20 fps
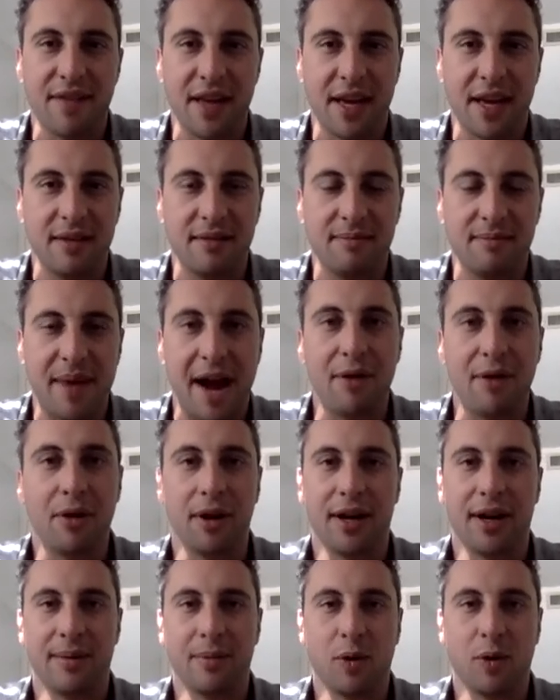that power
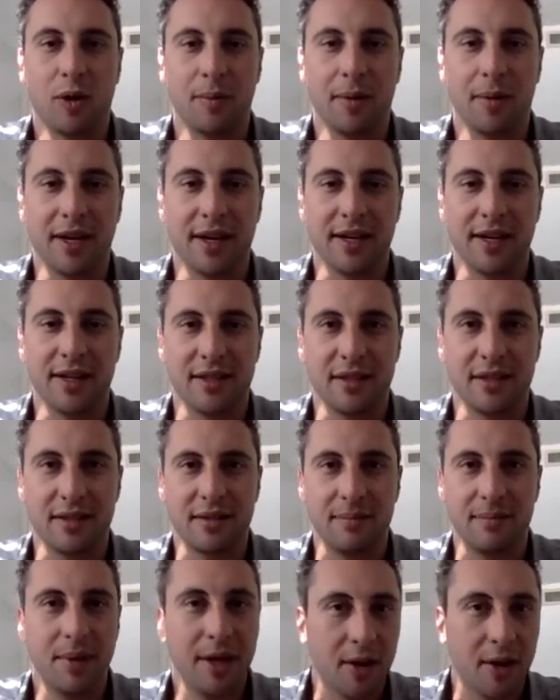anymore because
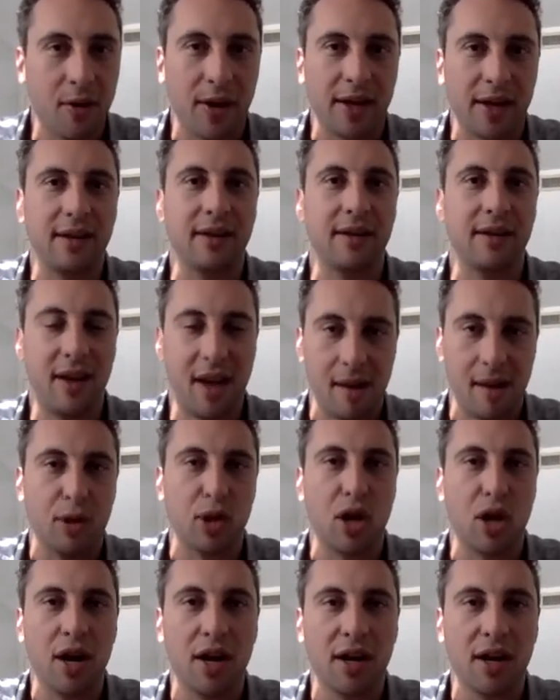Bitcoin came
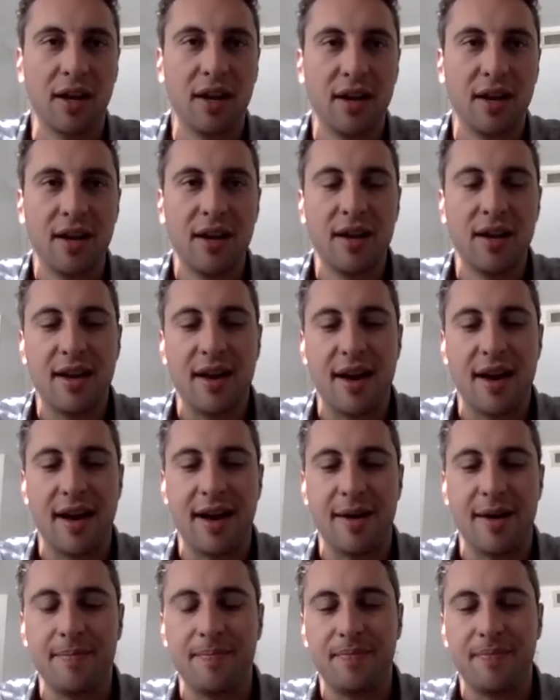along.
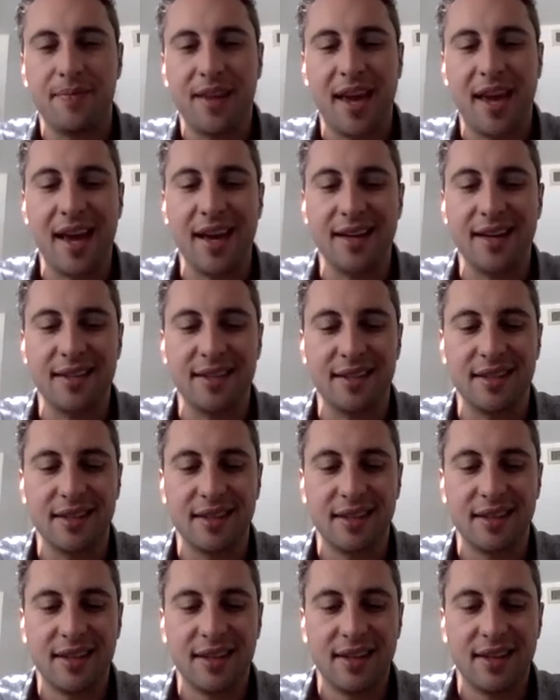Um, and
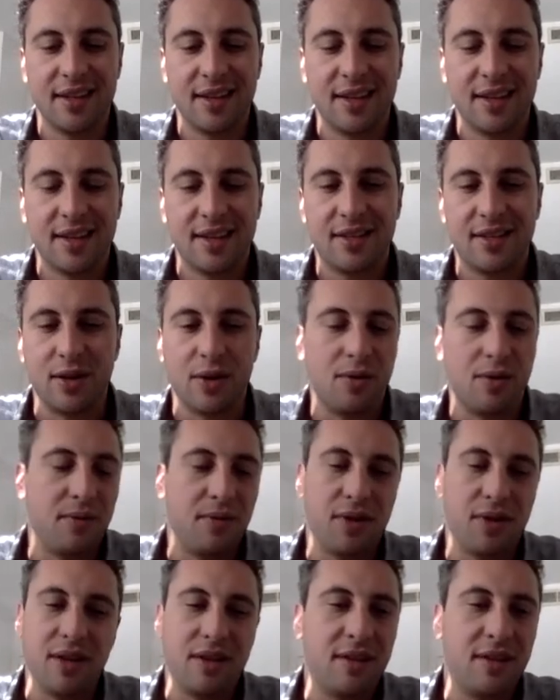so
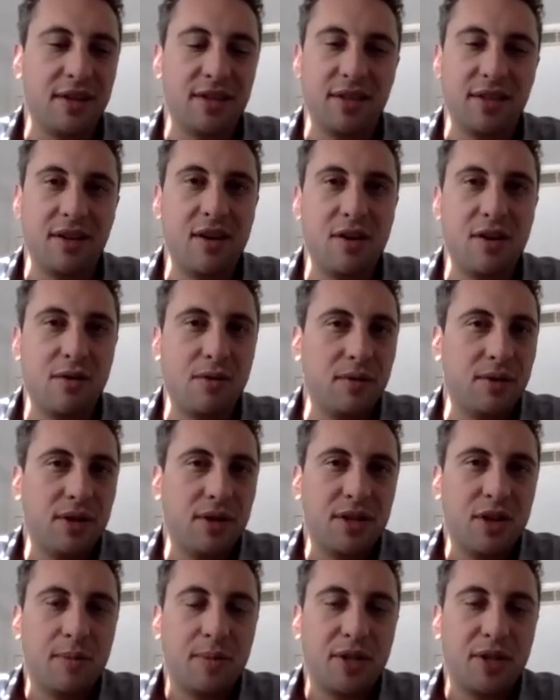the, there's no there's
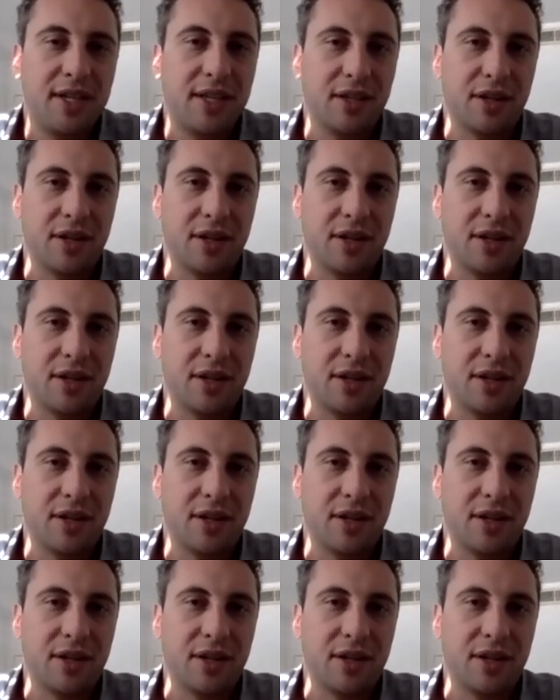no particular